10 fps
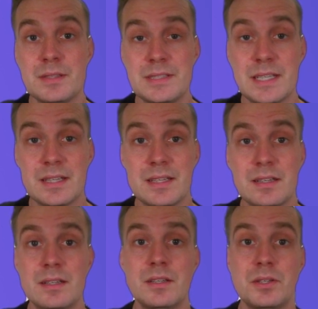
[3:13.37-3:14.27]

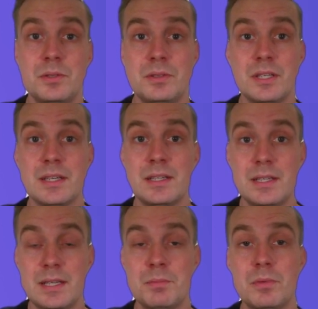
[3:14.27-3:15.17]
Saka, Cunha
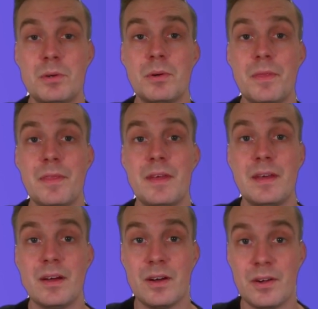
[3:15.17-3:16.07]
and Bowen,
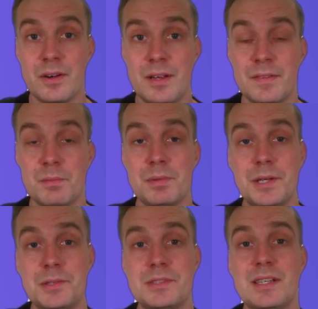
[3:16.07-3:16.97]
they are the
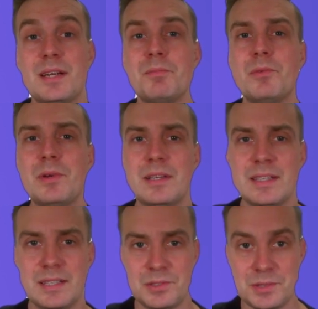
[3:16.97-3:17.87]
players that I'm really
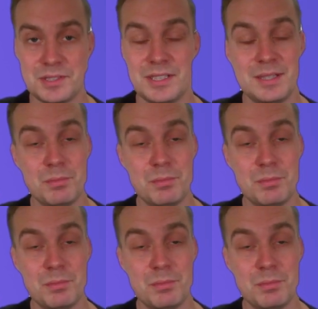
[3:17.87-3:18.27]
interested